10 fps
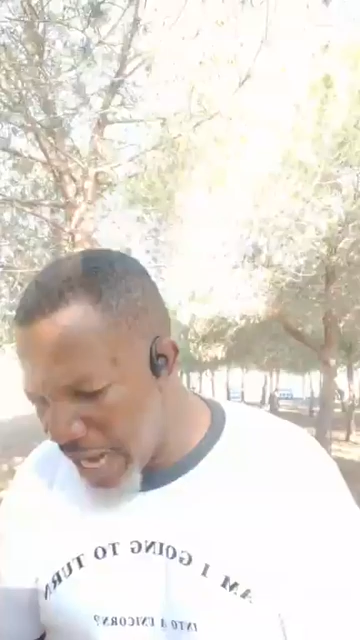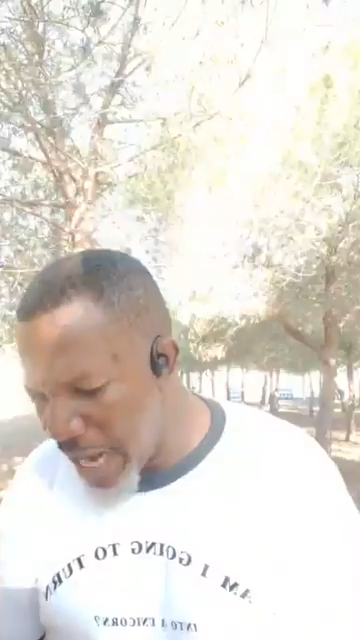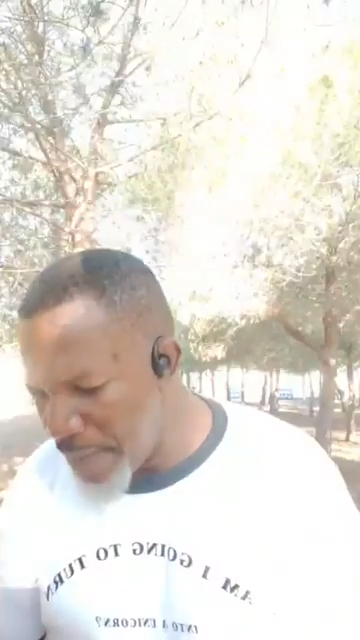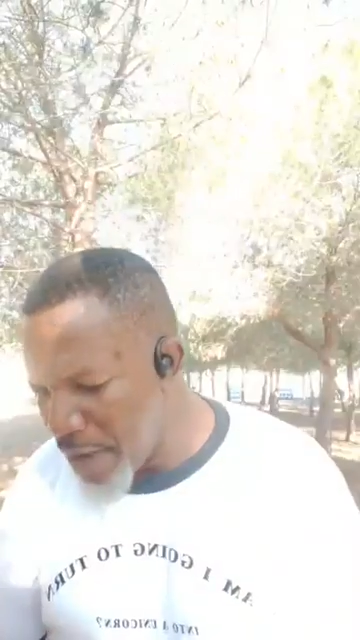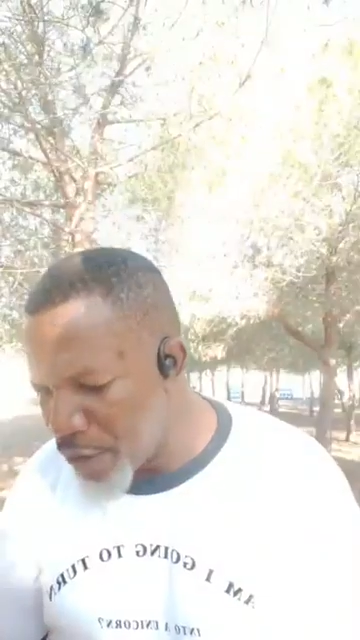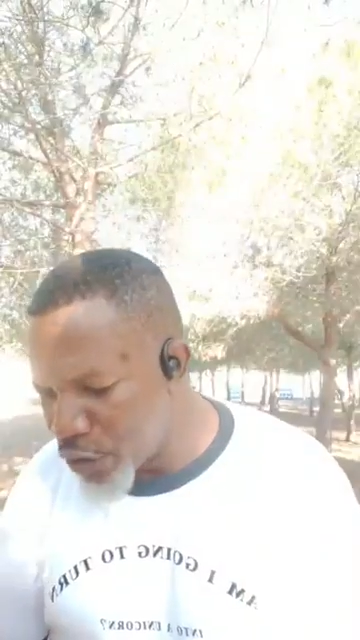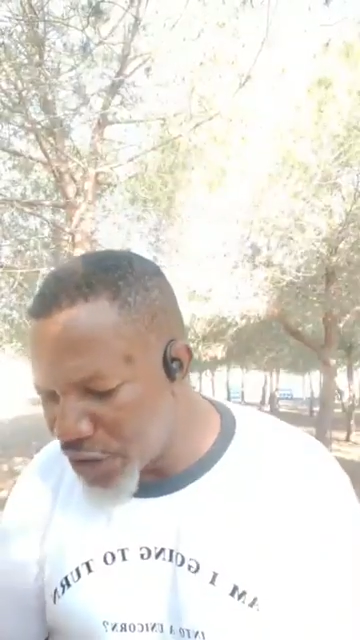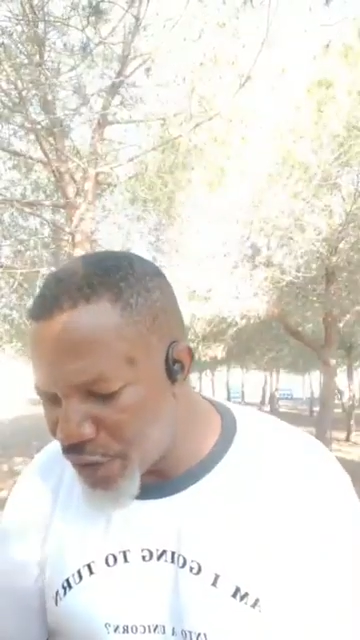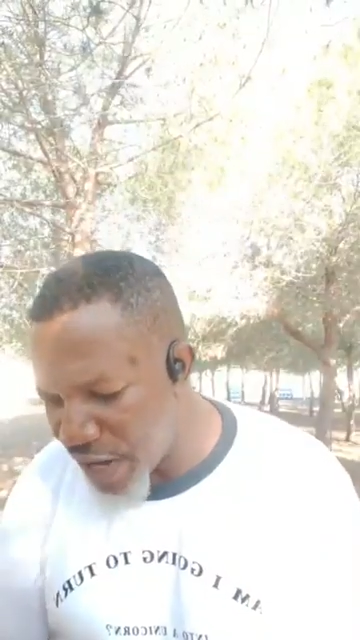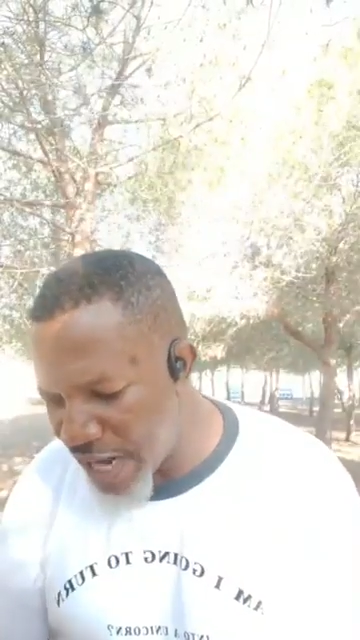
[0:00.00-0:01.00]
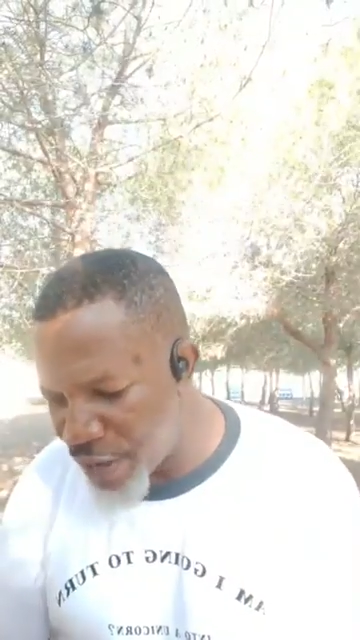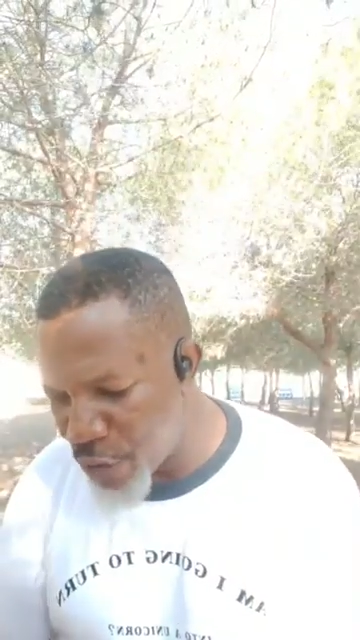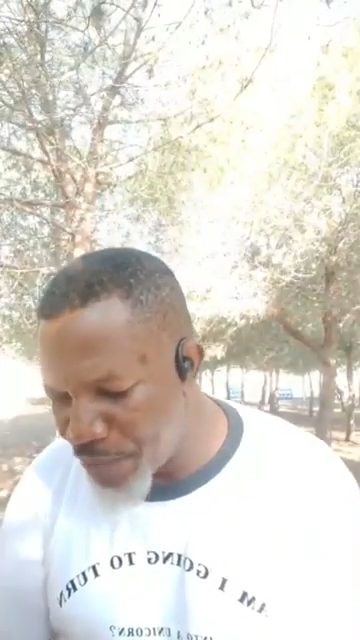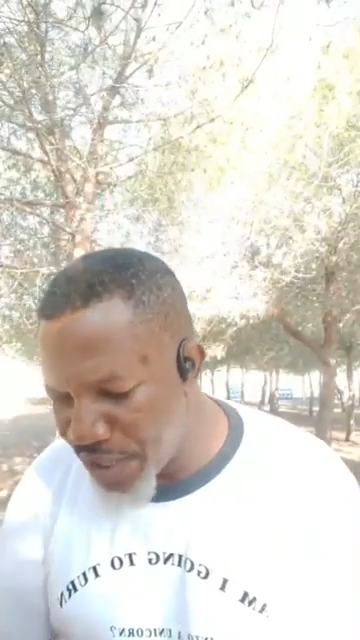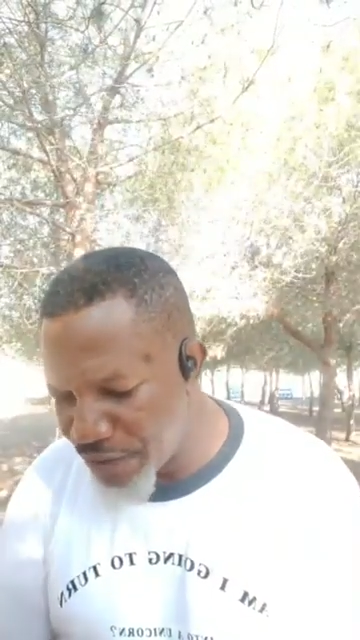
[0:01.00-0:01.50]
me even see if I can even
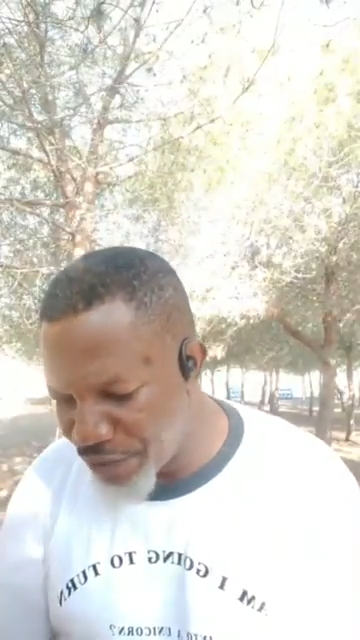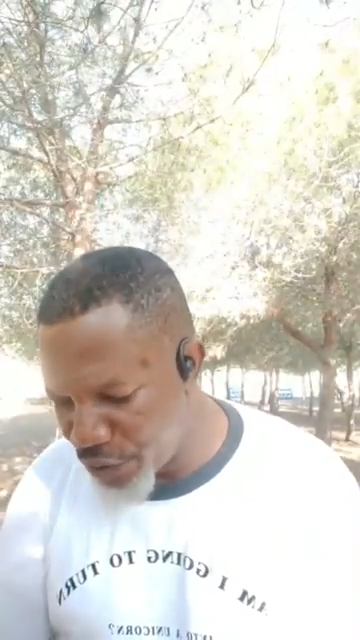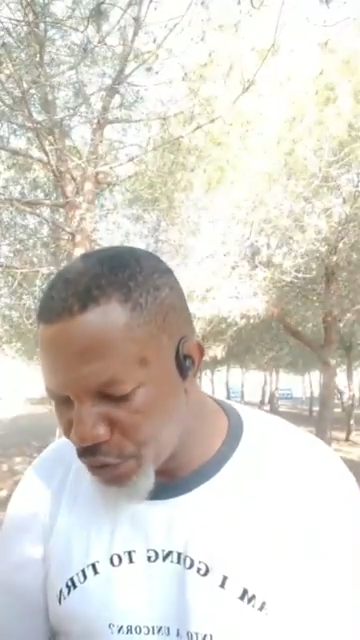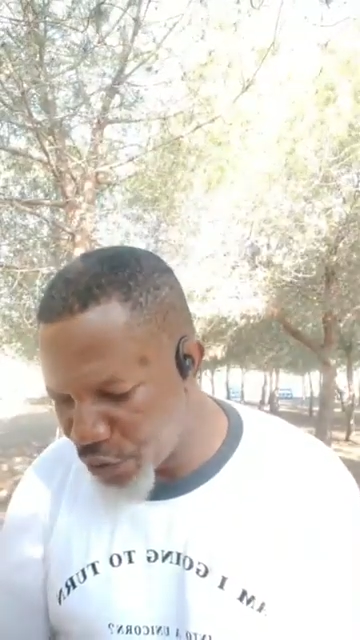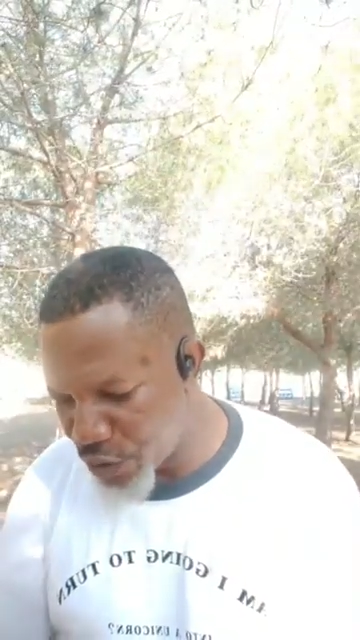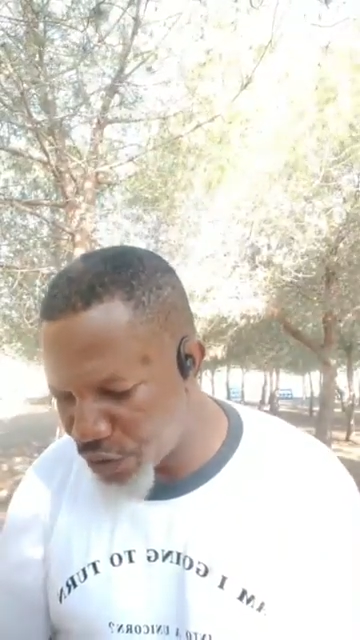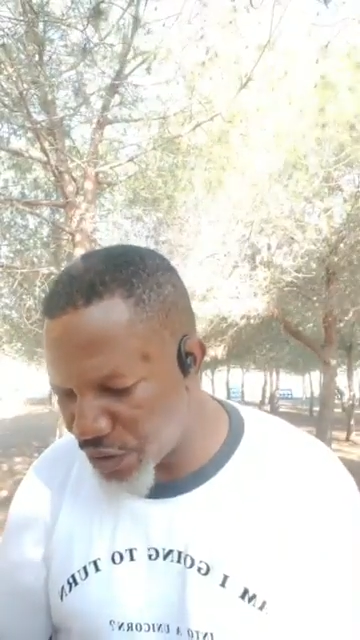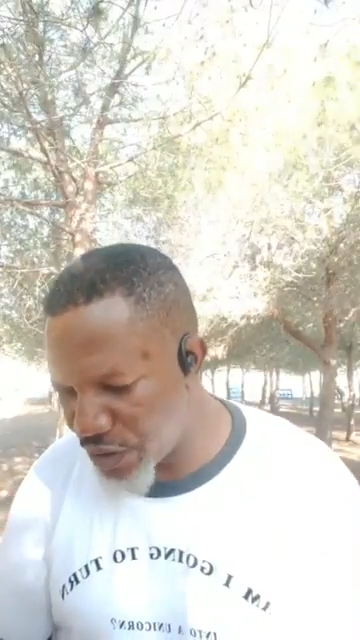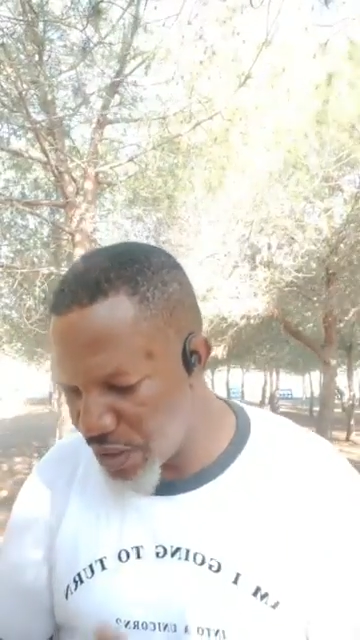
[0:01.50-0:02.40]
play the video to us.